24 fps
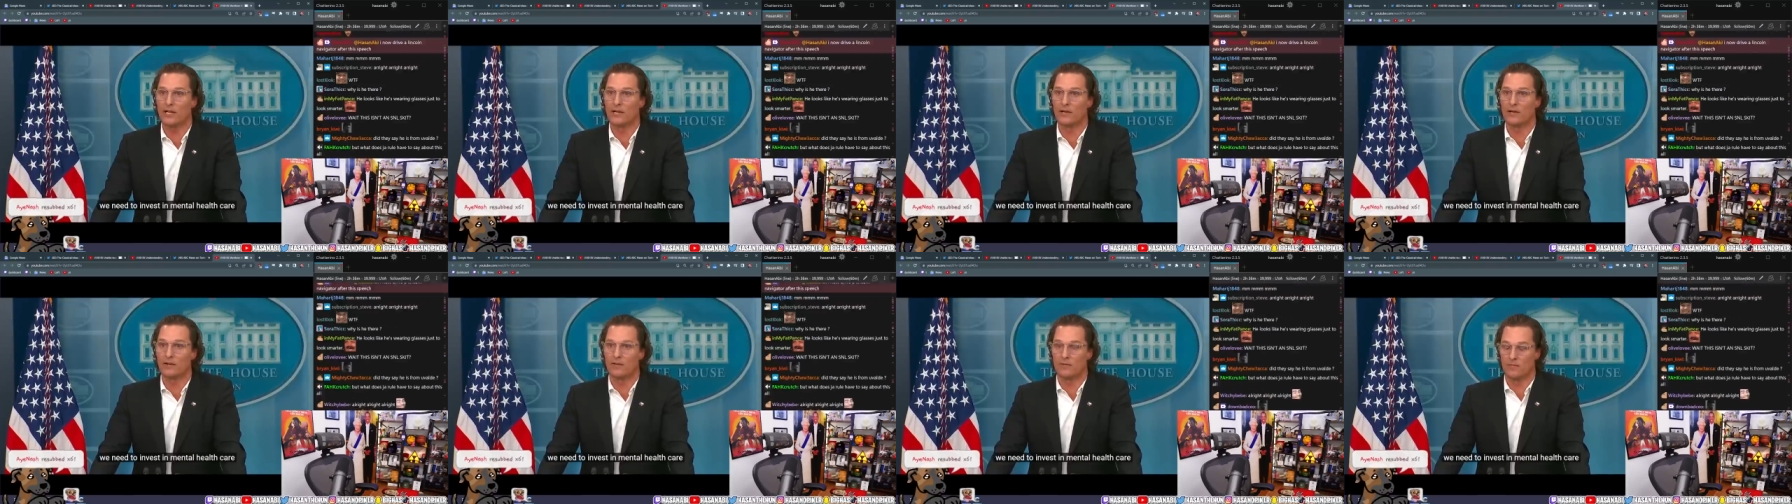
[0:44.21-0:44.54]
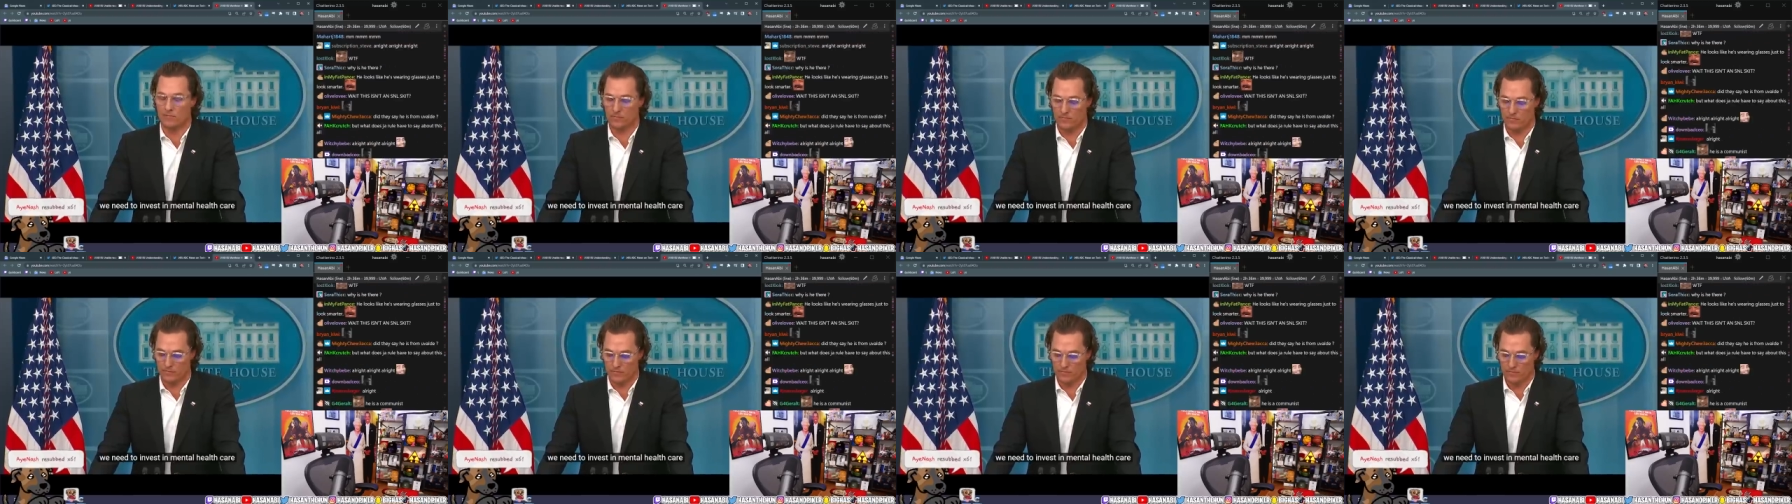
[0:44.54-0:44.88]
care.
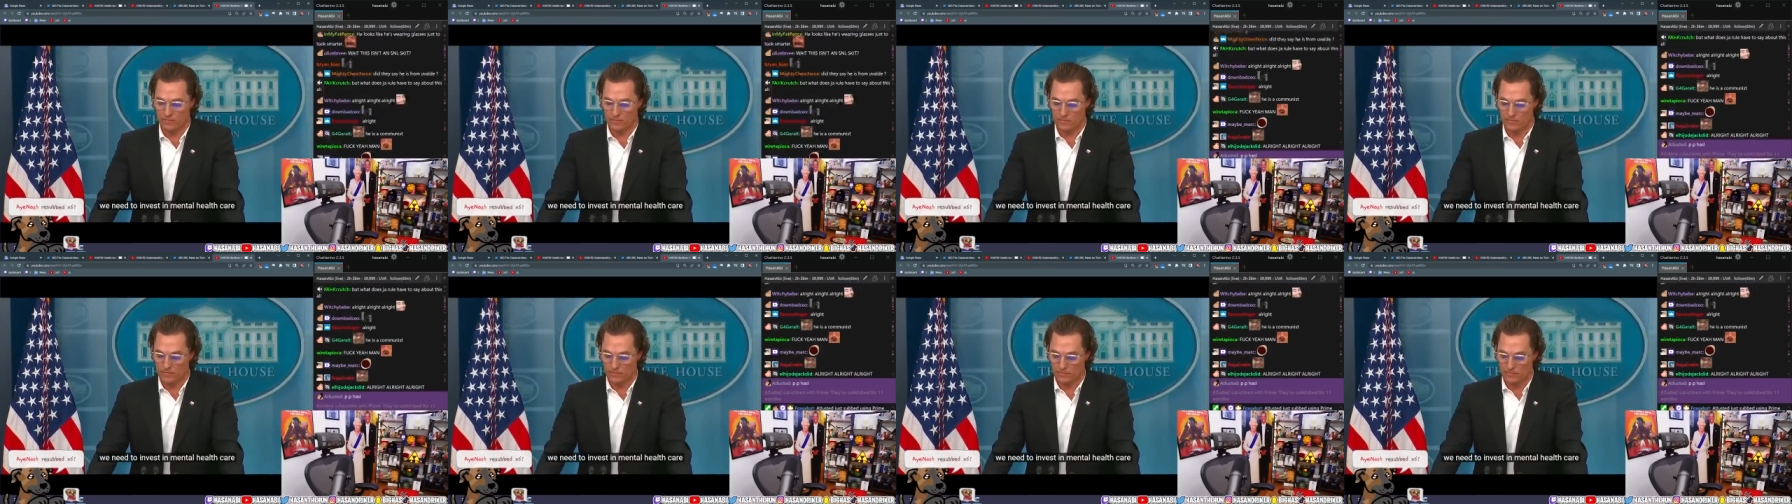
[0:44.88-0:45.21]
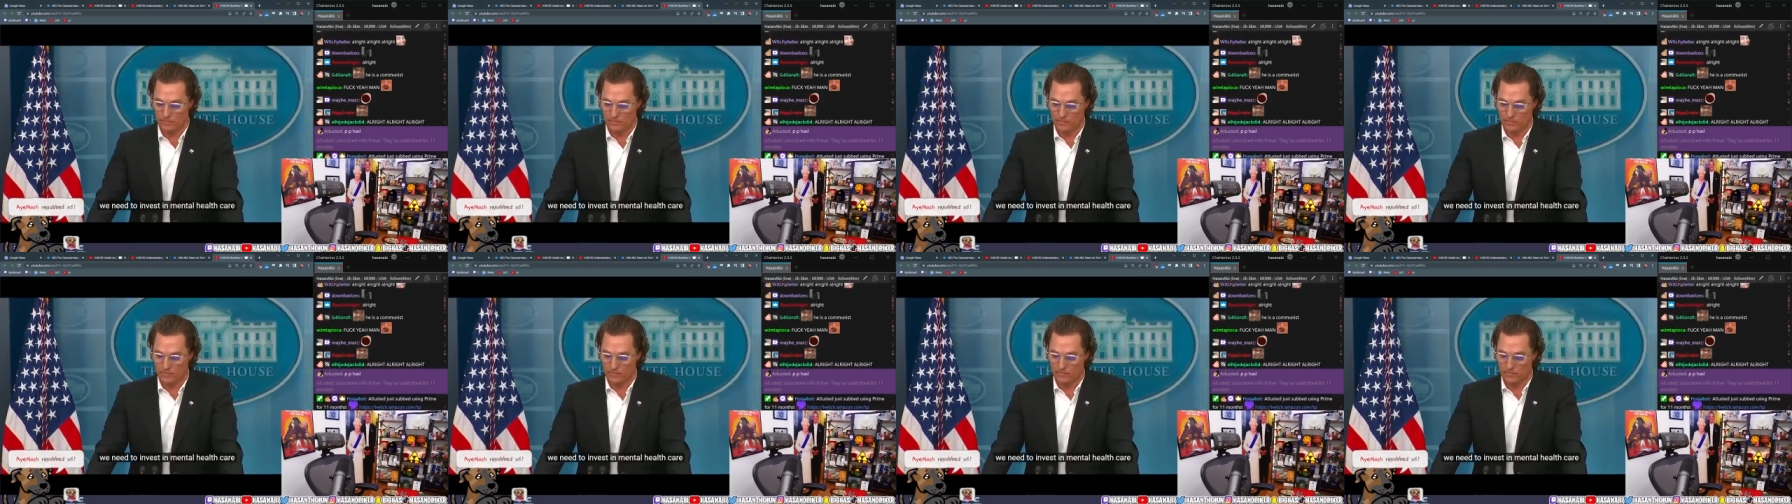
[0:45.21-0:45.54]

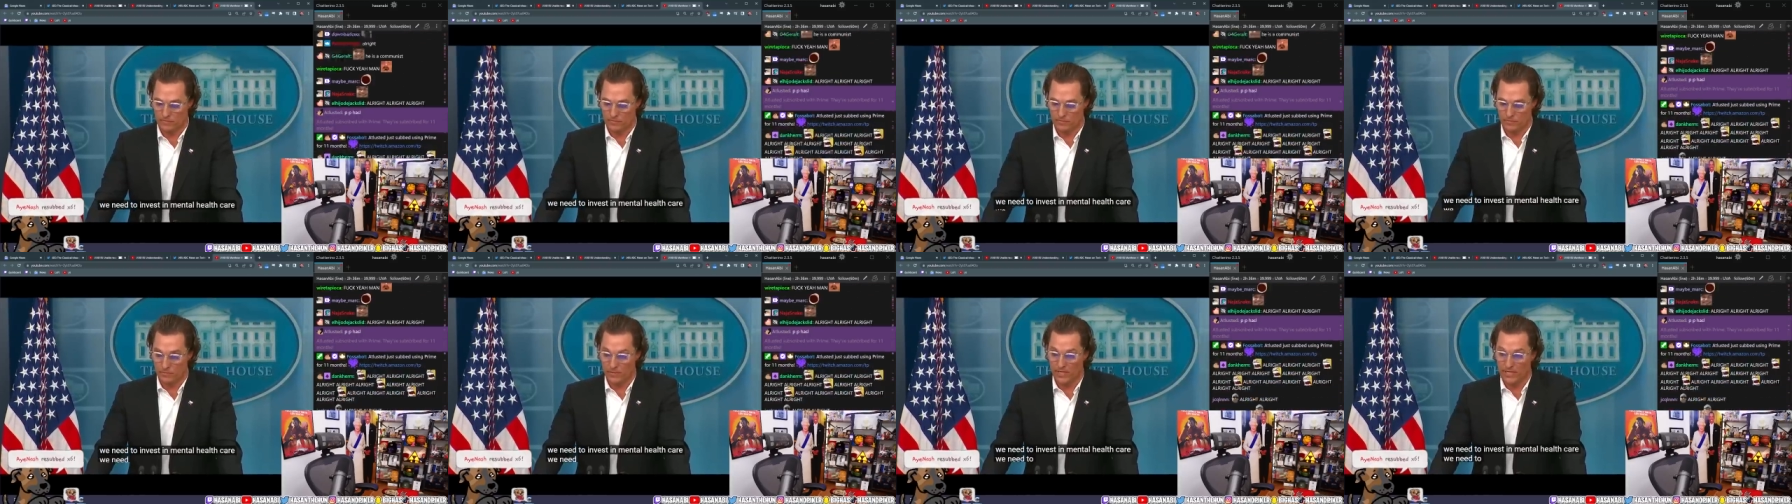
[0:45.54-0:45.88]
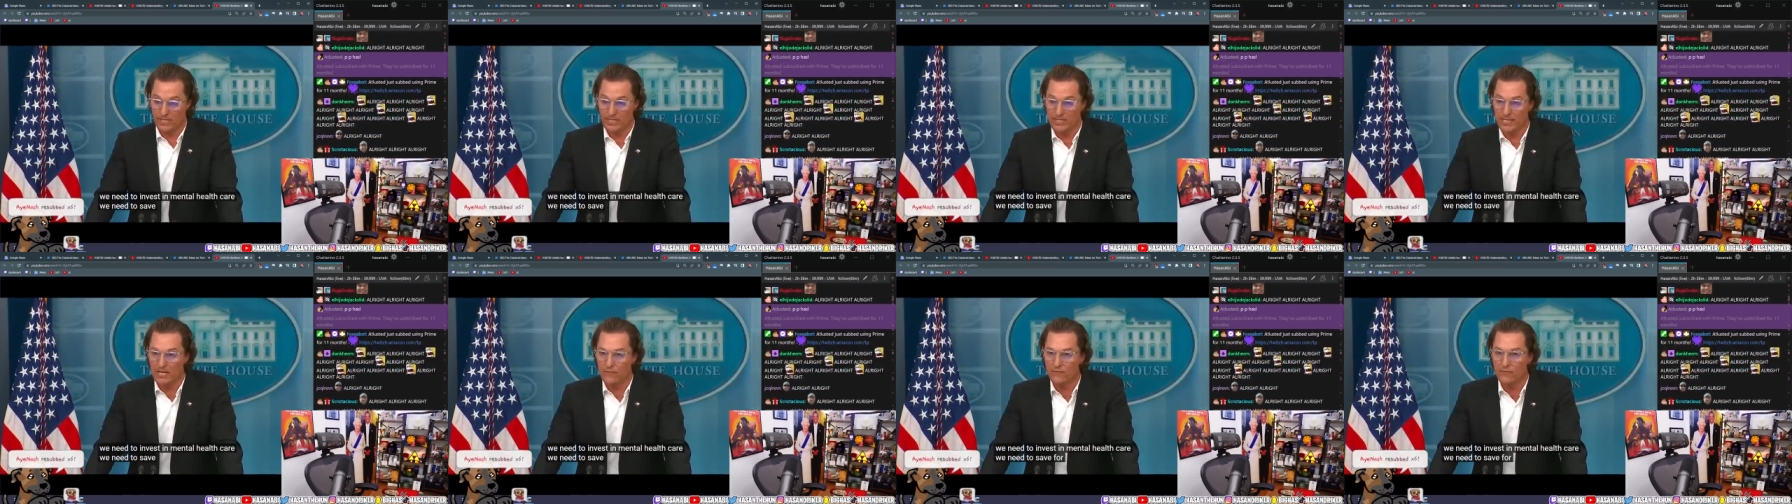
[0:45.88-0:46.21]

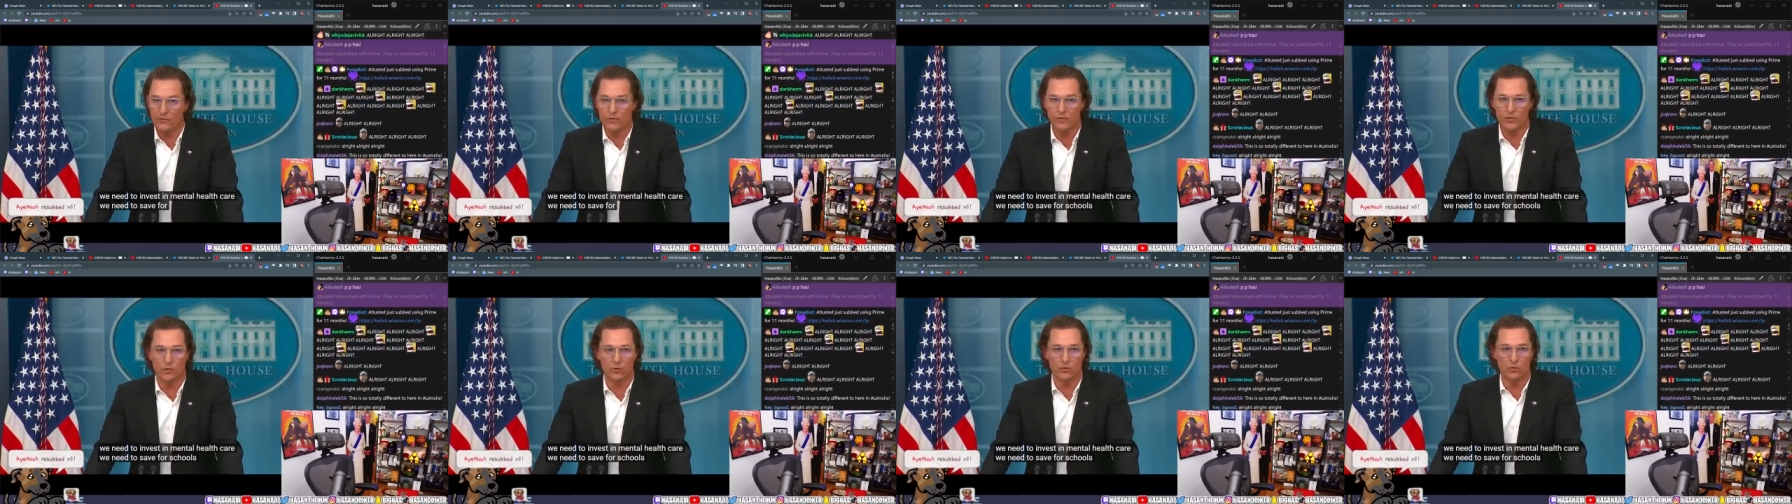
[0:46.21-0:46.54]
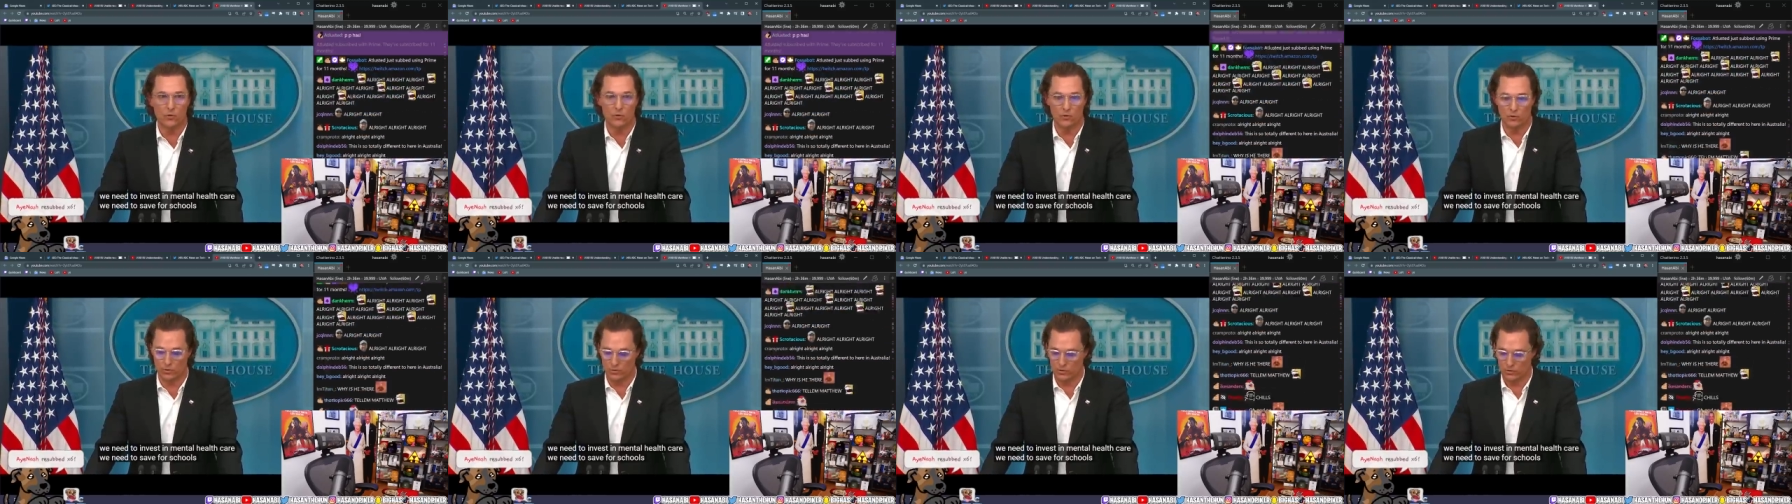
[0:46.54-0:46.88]
We need safer
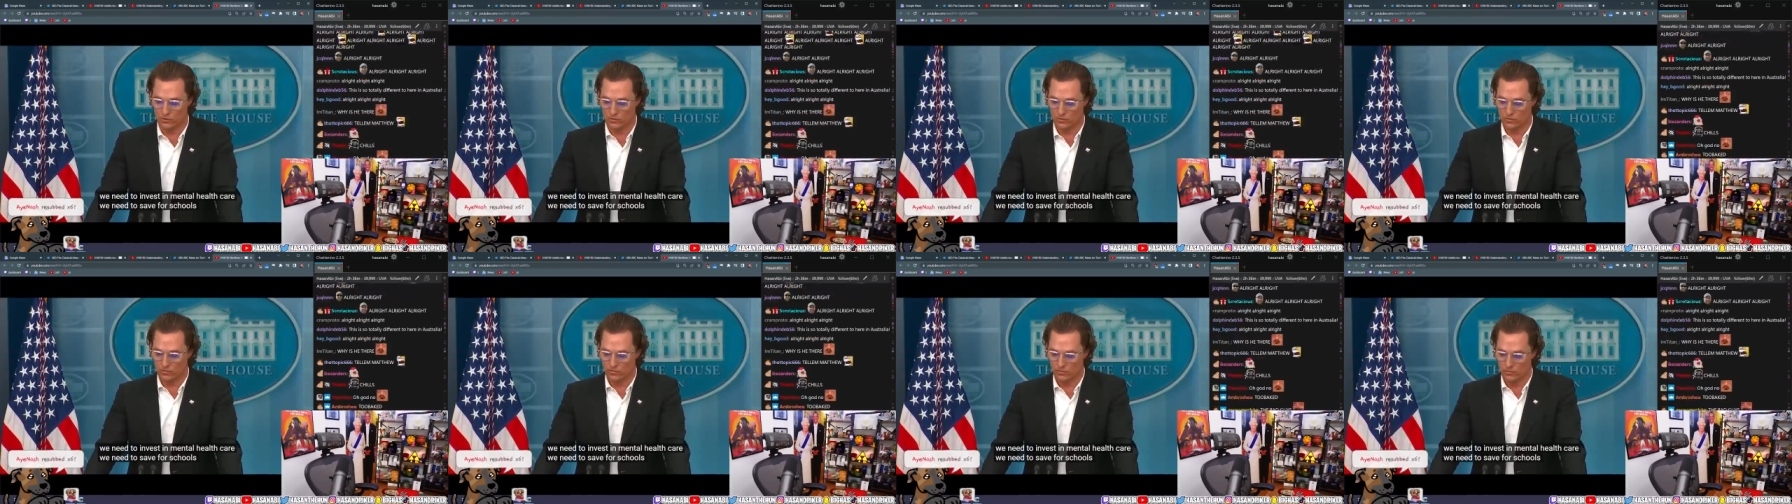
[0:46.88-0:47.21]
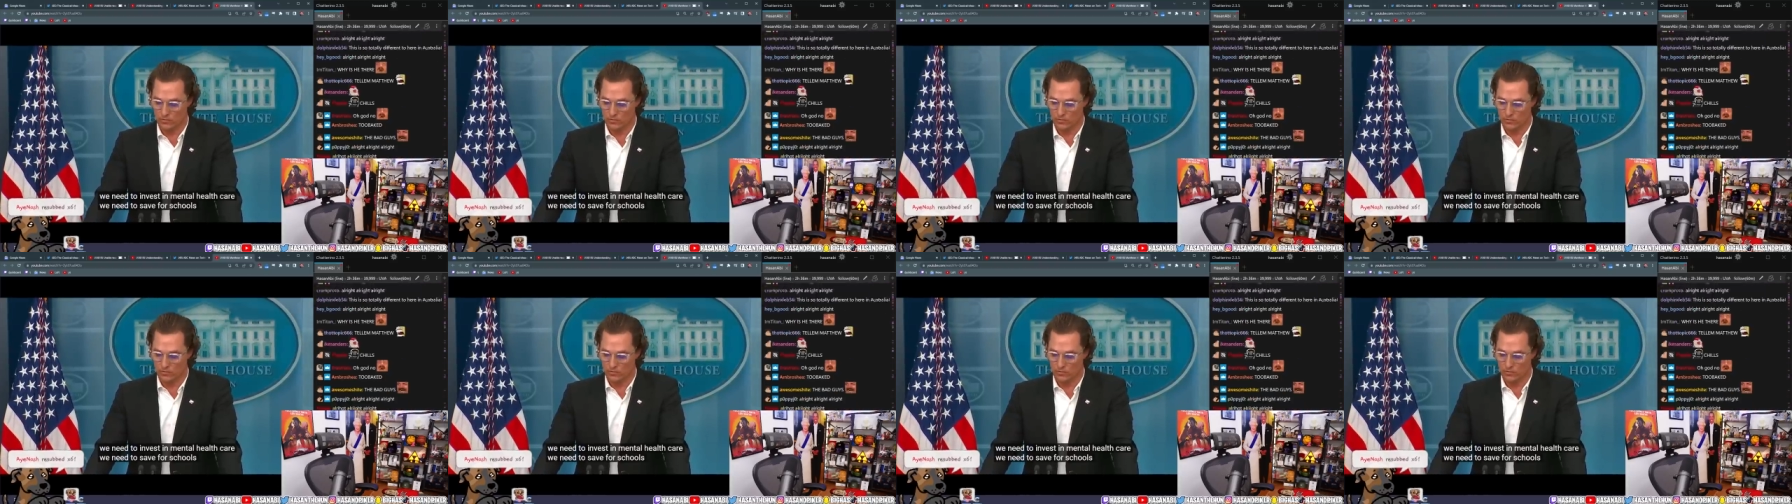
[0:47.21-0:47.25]
schools.